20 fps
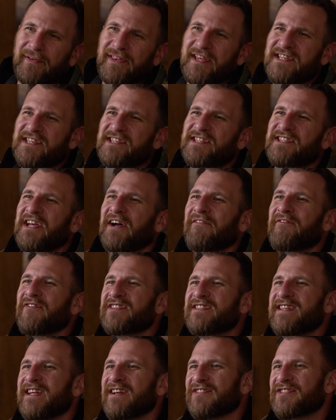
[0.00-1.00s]
But this
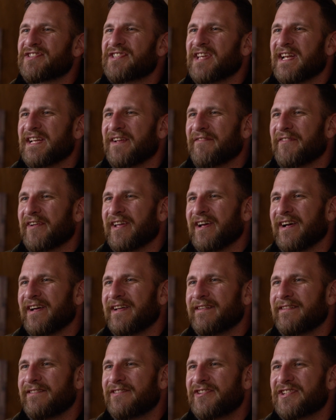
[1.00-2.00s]
tough-as-nails son of a
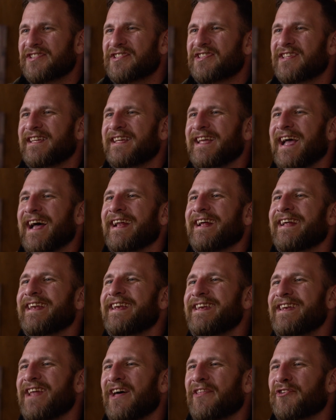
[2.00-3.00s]
gun just got
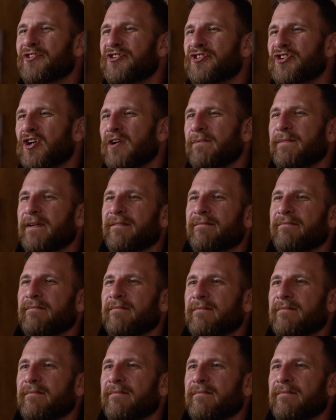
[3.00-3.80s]
another Sherman,